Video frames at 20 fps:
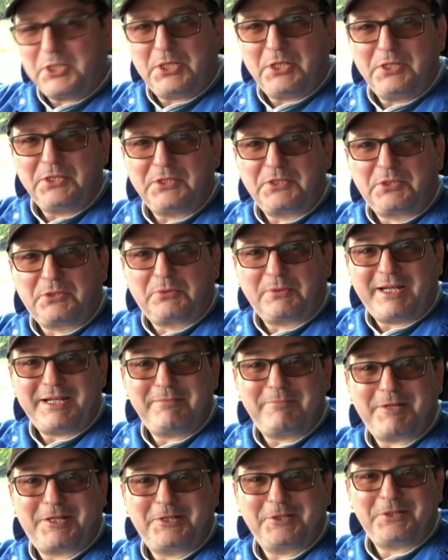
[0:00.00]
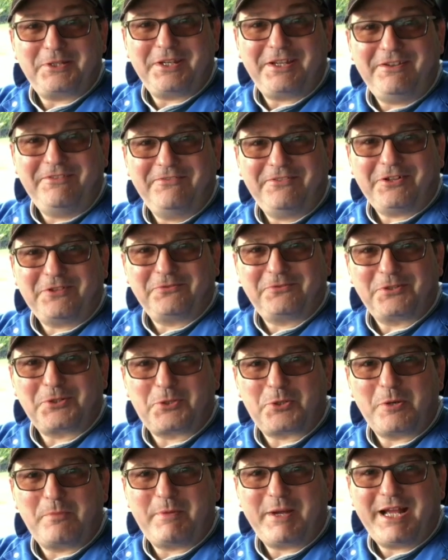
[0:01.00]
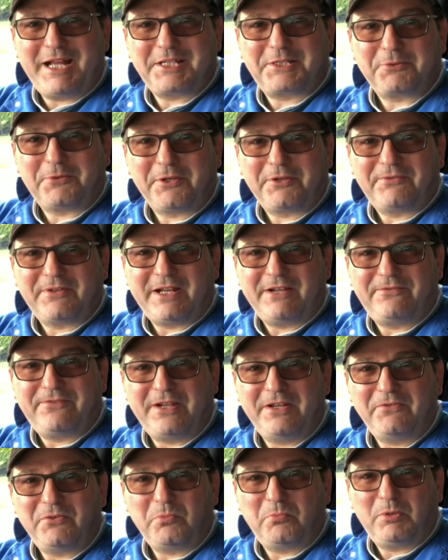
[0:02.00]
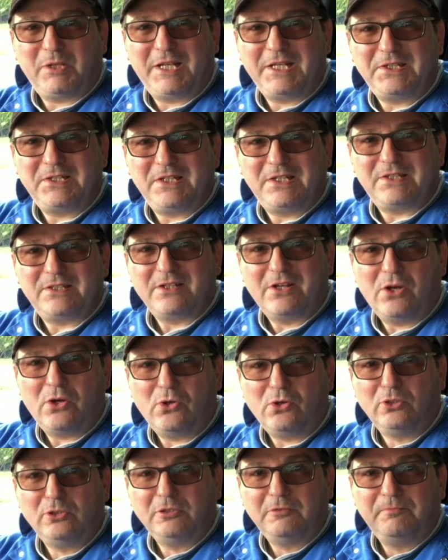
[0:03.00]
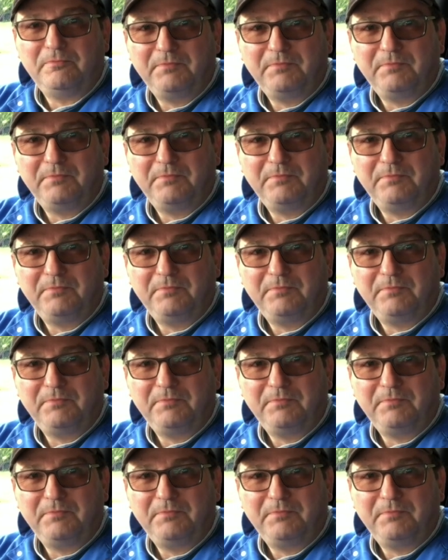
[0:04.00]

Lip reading: is great because it involved a trip out to one of our favourite places, Hull.